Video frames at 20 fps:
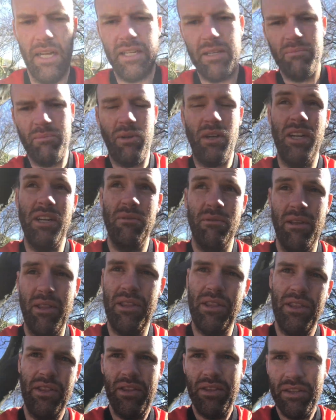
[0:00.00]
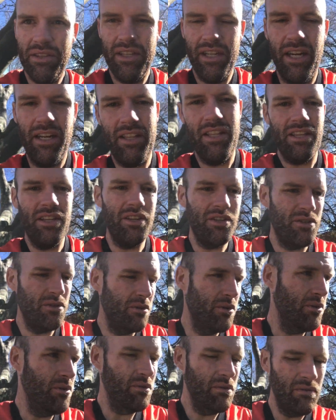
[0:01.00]
combined with, you know, the
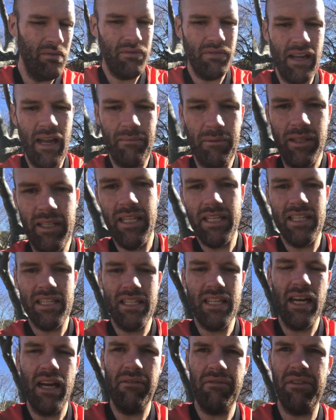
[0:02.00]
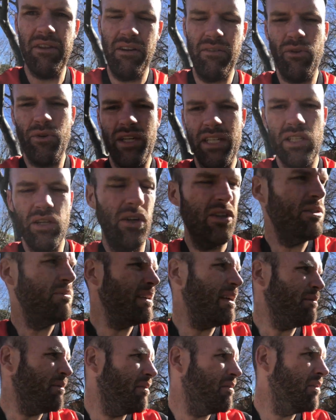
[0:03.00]
usual family stuff that I've already talked
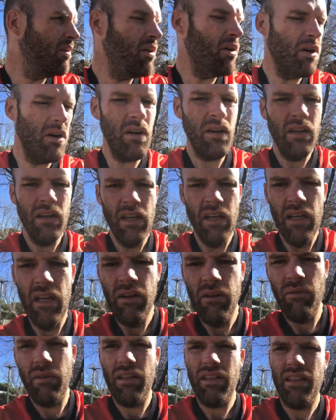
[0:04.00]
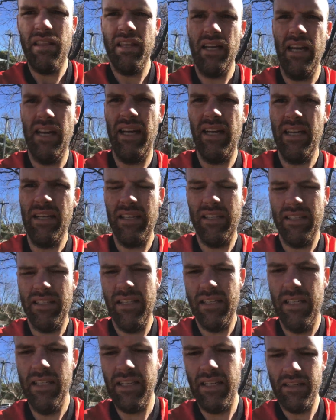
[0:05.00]
about before, with
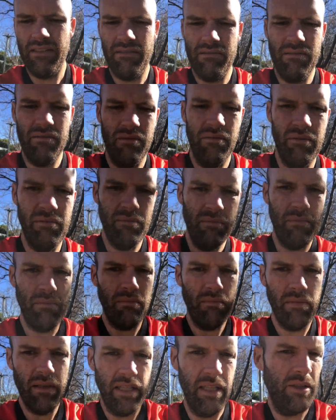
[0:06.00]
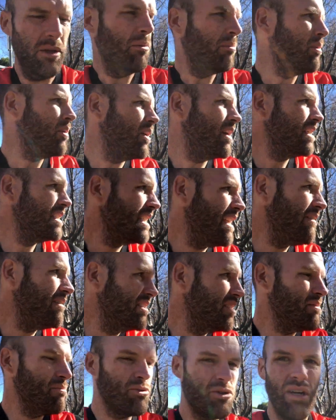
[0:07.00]
you know, the little boys
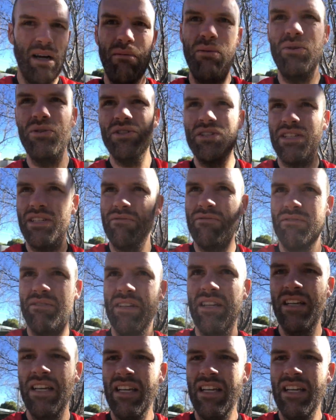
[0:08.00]
having some troubles. And